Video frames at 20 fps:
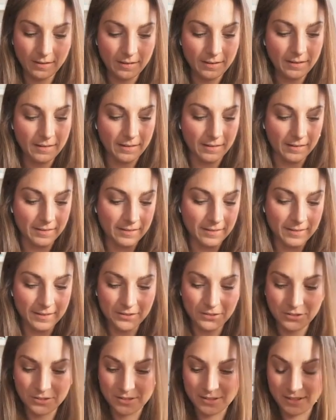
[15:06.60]
Oh,
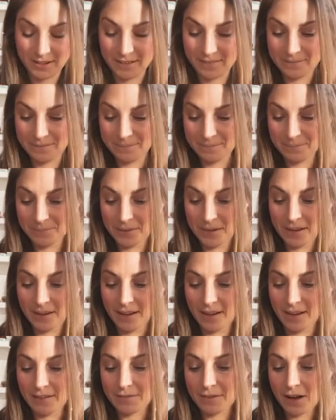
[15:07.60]
interesting.
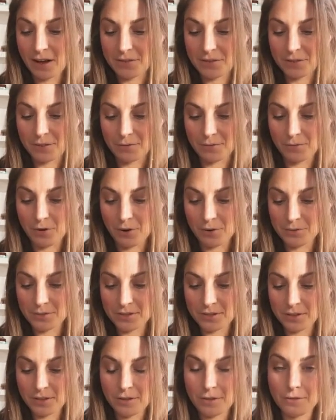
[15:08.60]
I've got the
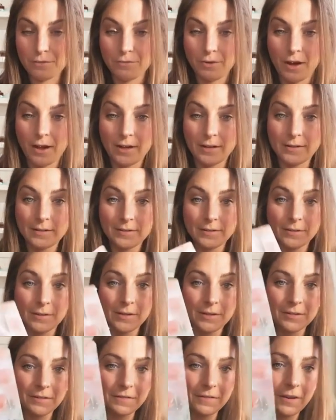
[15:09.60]
rose thread. So
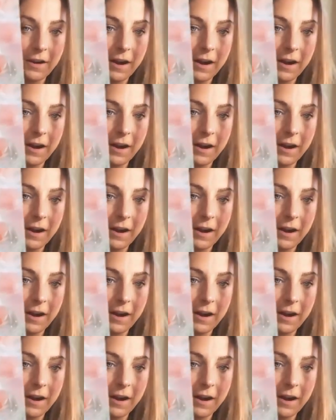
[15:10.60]
these are for